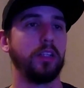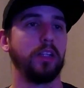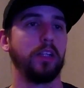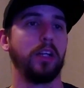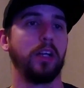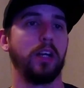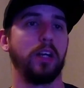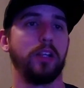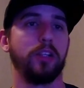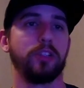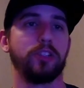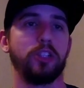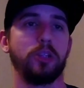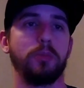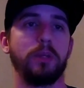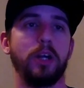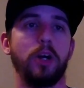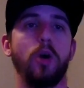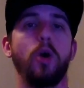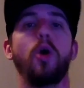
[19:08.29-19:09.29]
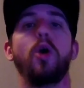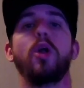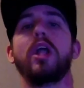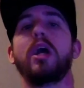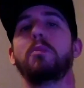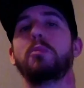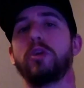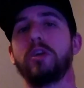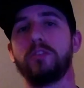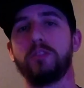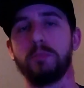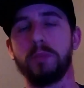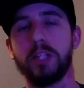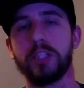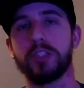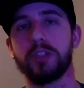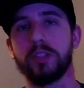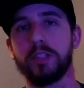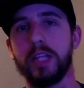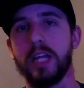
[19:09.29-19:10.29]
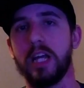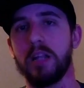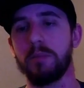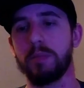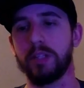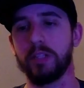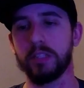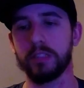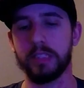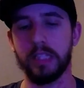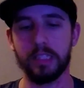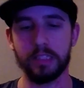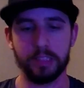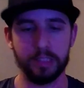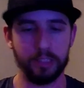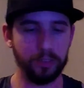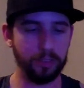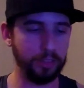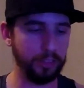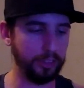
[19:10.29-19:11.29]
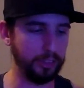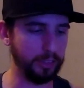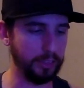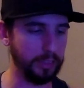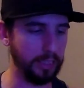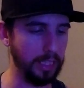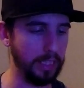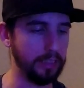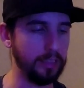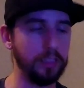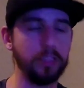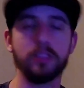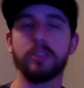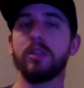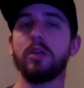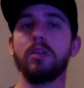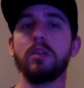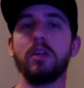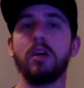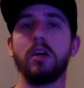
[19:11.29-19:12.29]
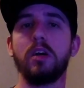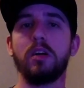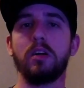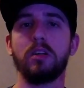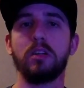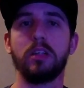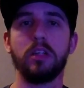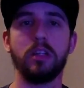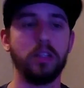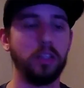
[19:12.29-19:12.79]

There's going to be a whole lot more information on that, because that series just lasted so long,